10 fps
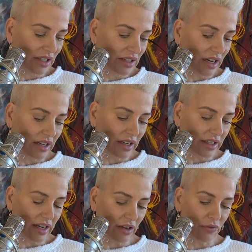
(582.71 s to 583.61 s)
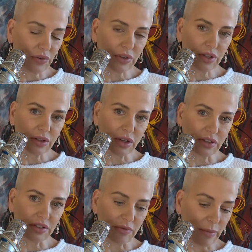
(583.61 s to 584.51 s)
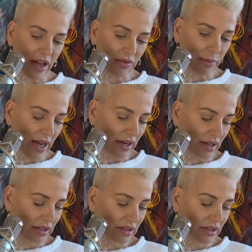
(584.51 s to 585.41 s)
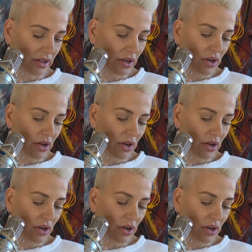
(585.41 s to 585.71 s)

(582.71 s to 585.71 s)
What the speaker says: cannot account for the laws of mathematics.